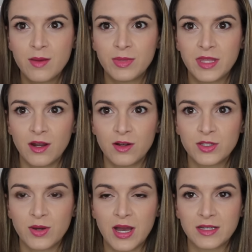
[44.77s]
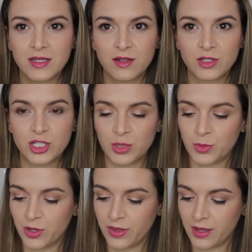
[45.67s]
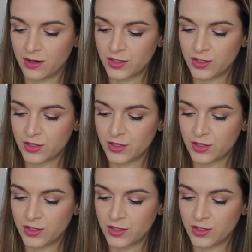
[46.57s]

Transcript: but then it also has a little shimmer in there.